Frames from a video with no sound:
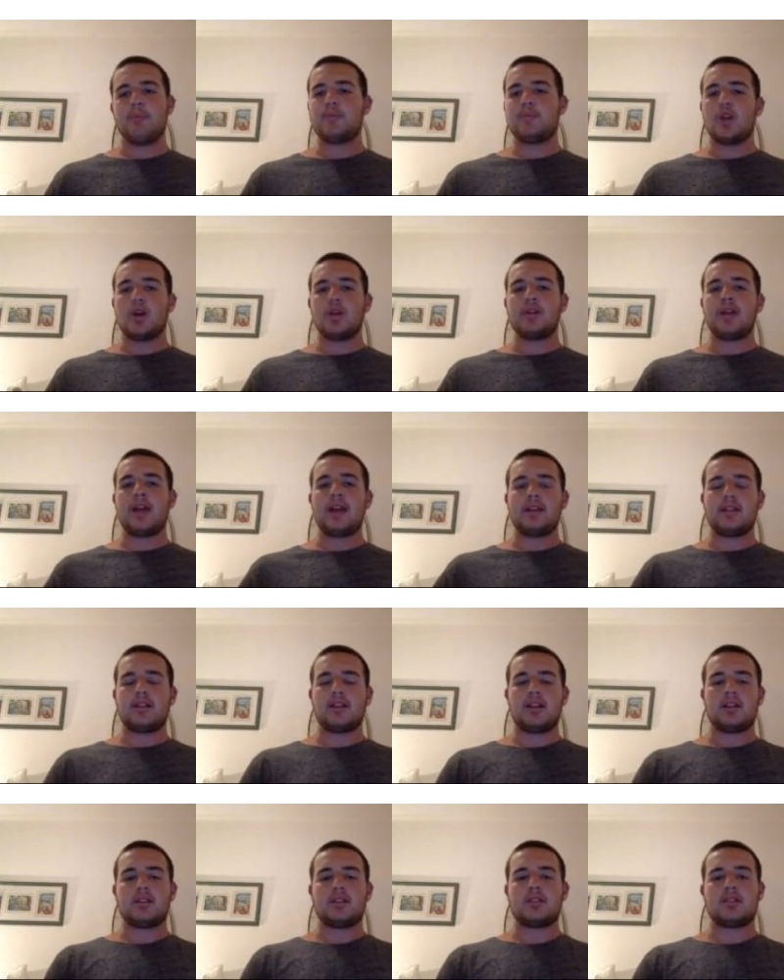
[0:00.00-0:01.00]
Don't
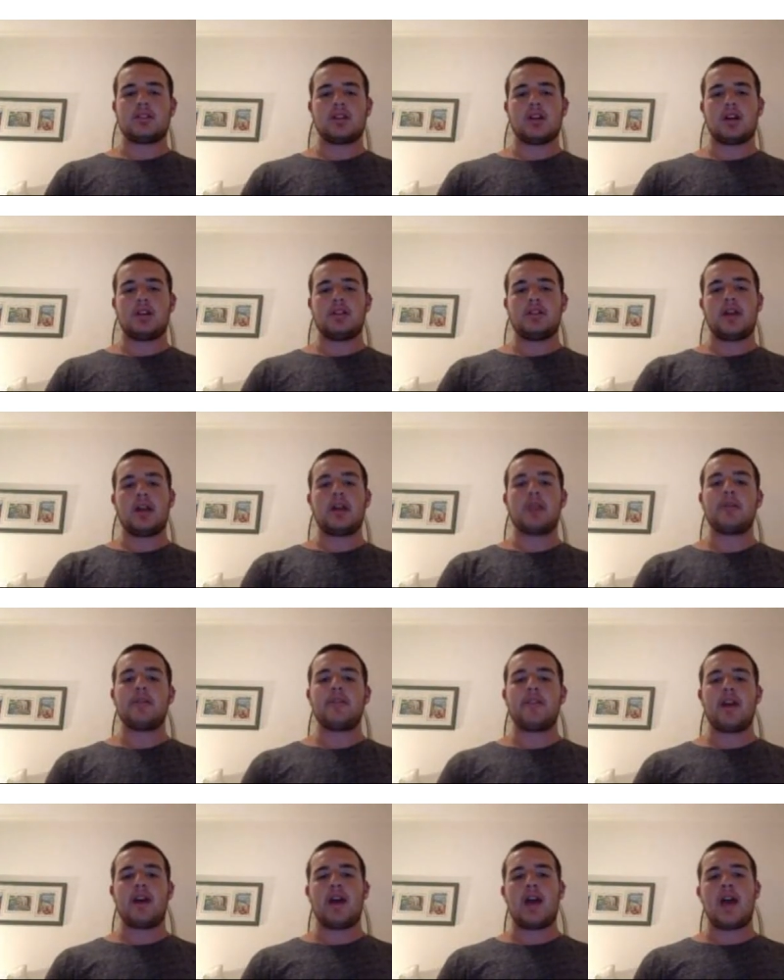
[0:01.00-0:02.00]
hesitate to contact me
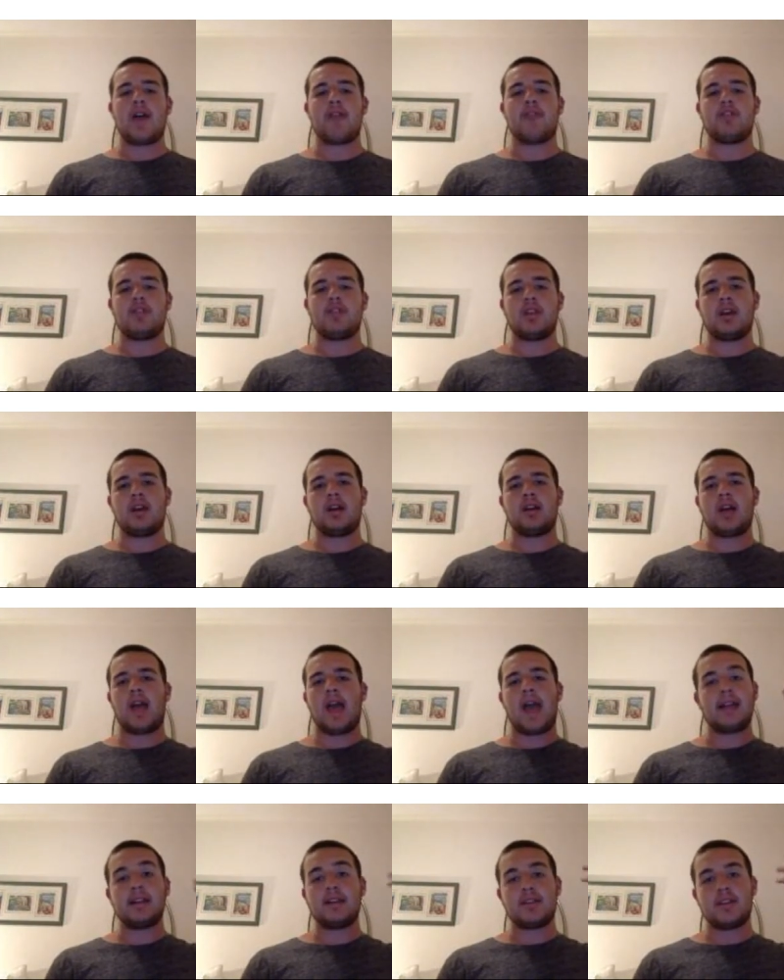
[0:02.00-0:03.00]
for
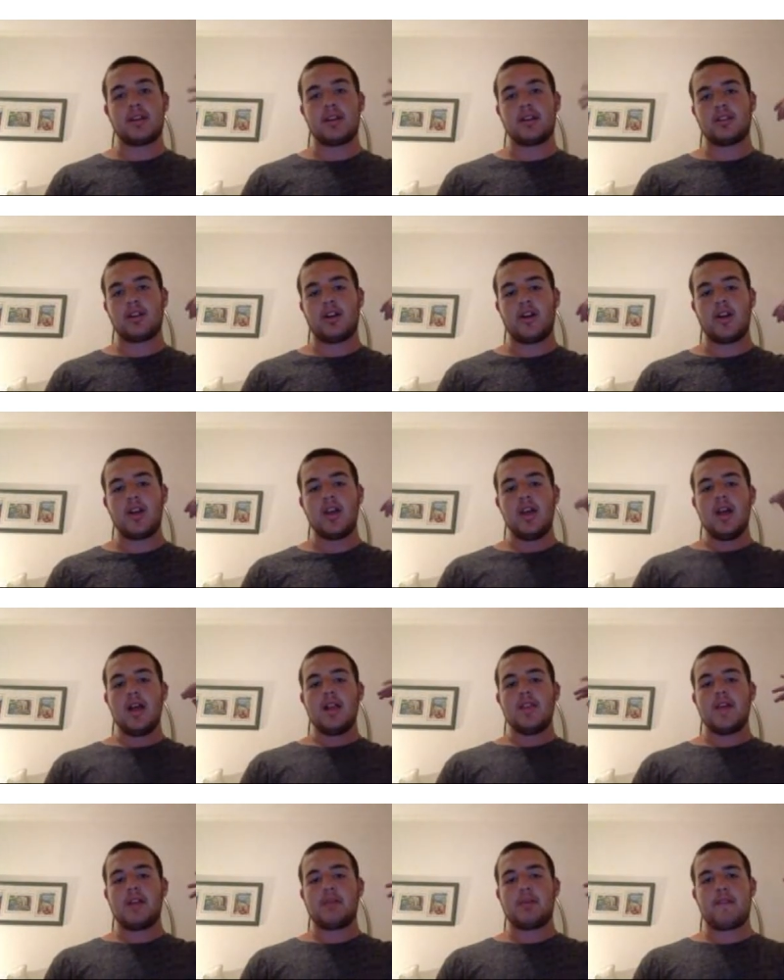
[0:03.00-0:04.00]
anything. Sorry.
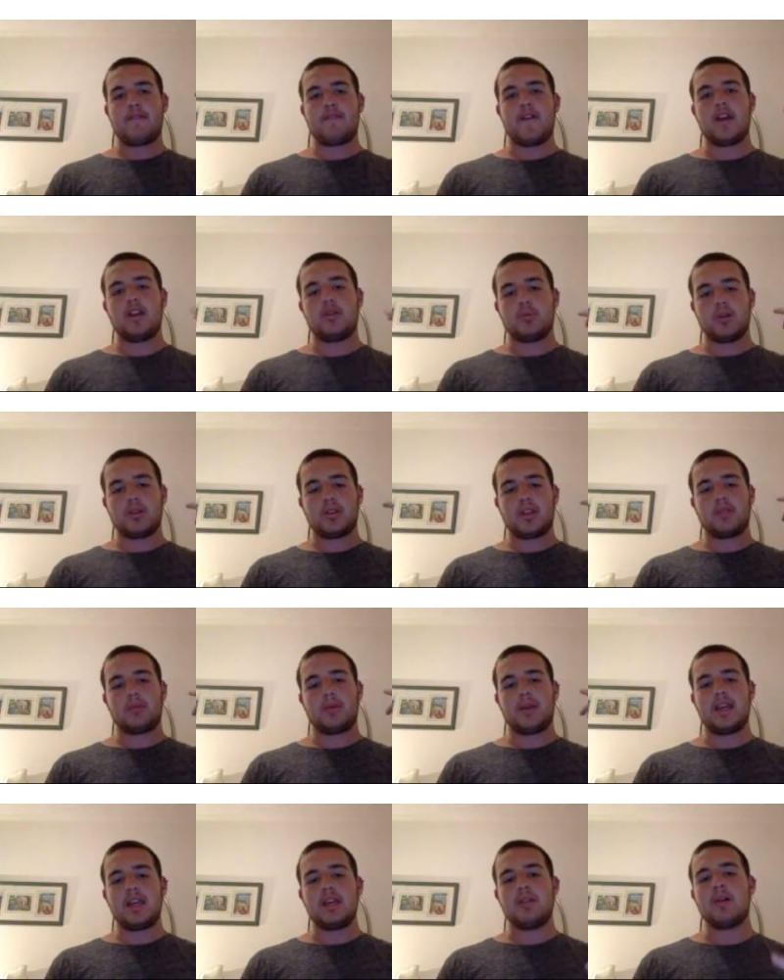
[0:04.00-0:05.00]
There's my Facebook. There's
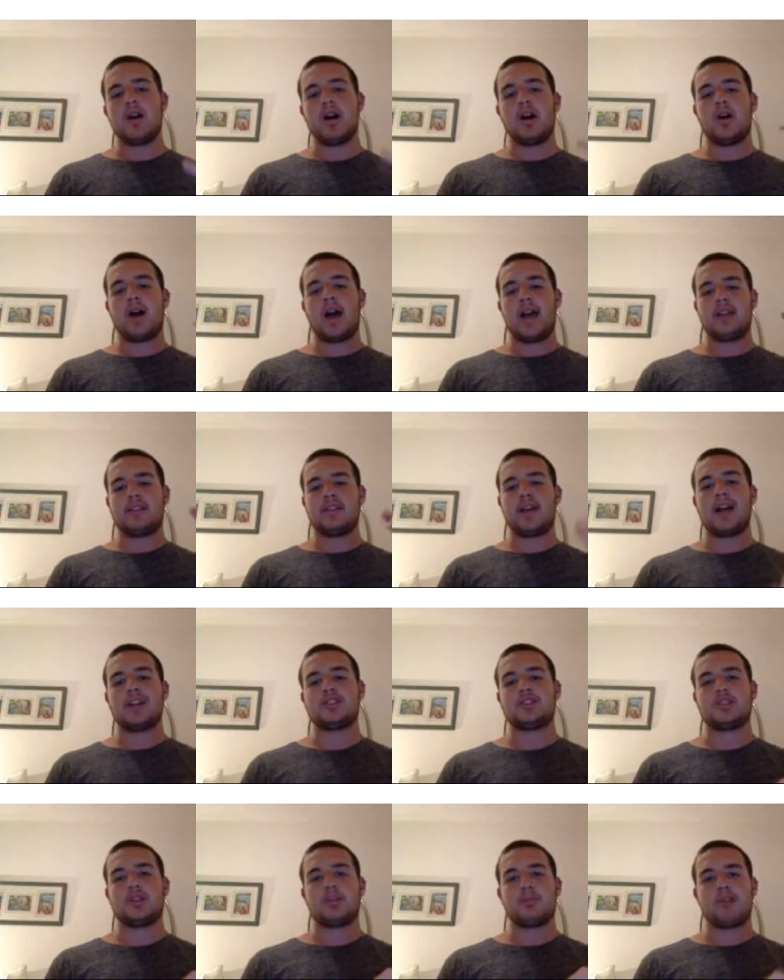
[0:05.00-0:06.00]
my email. I
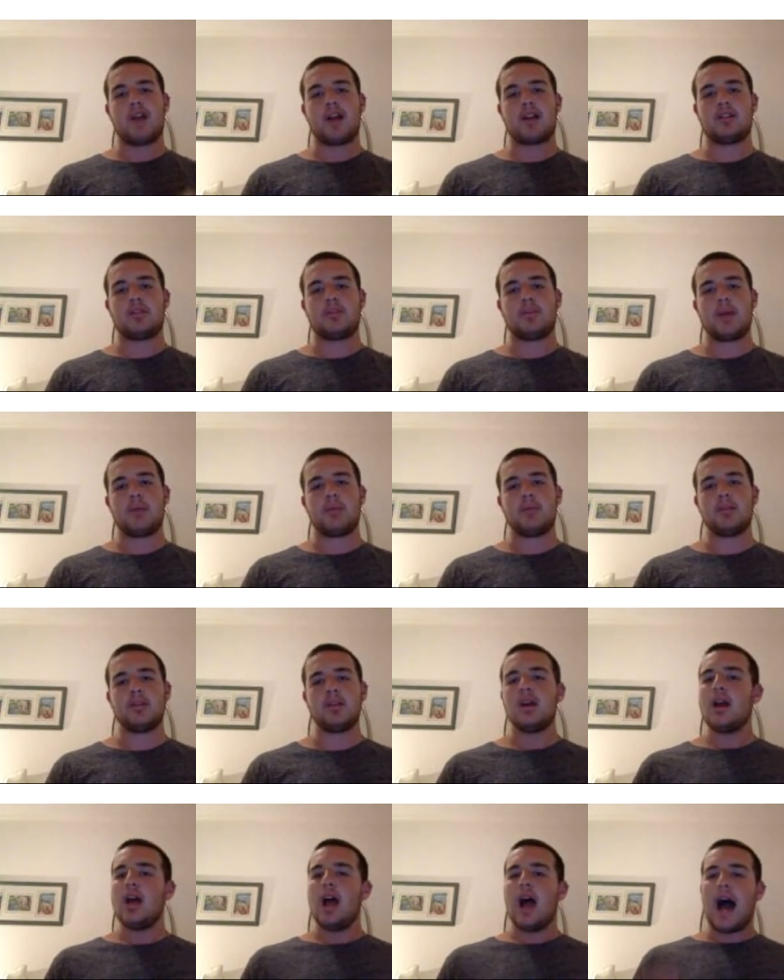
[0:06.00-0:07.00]
attached some practice papers.
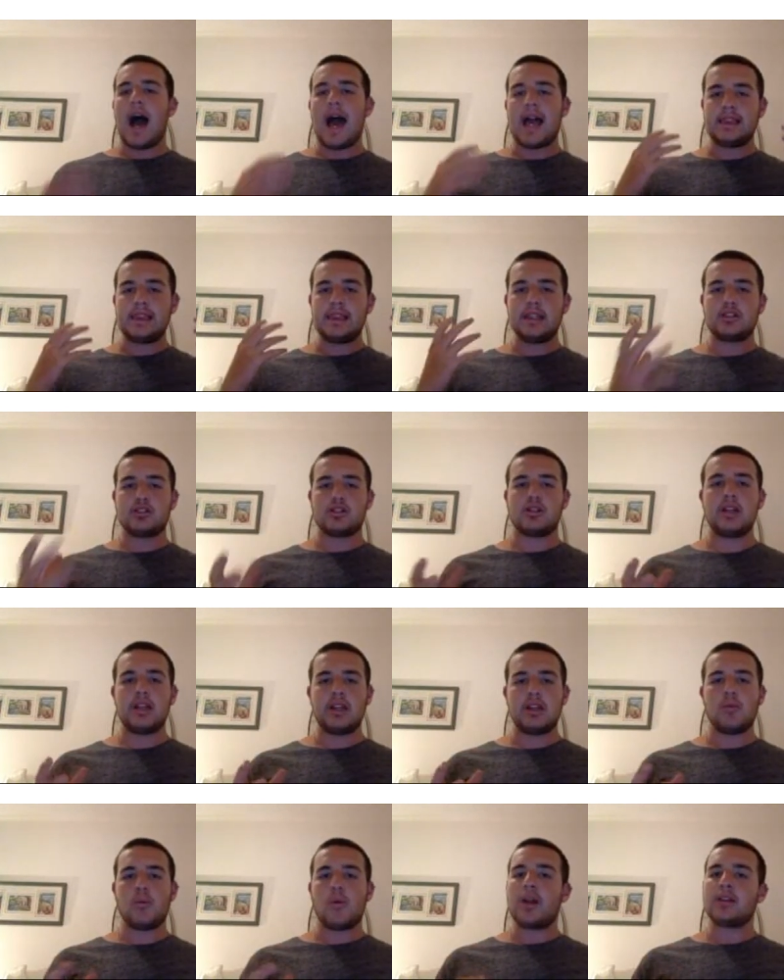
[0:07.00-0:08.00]
I
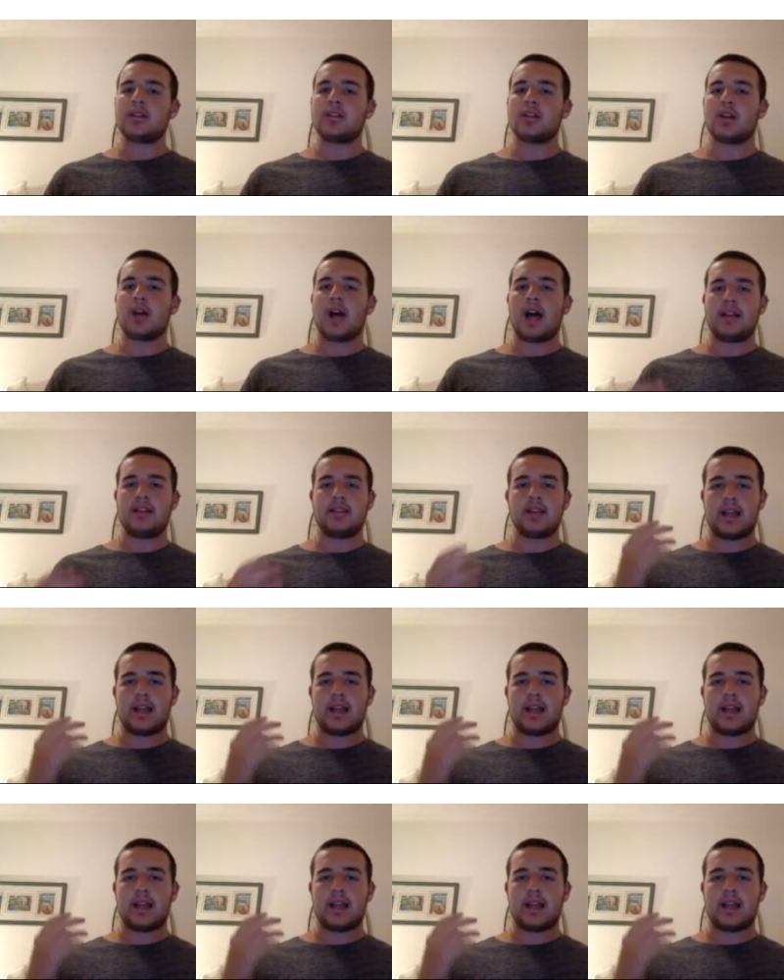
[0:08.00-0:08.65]
literally I